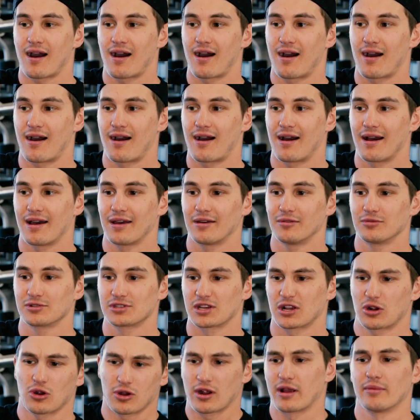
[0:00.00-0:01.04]
I was
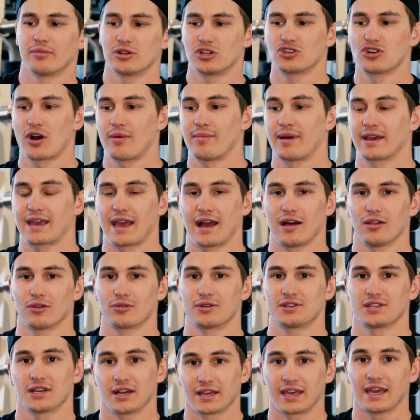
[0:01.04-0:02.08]
like, all right, I'm gonna drop my
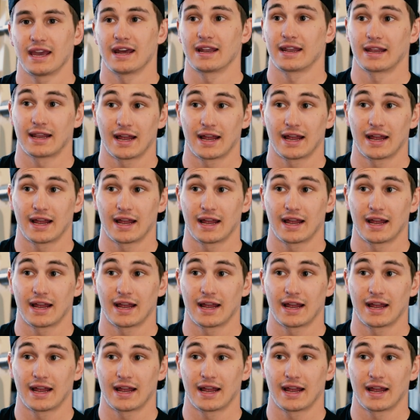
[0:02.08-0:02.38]
calories again.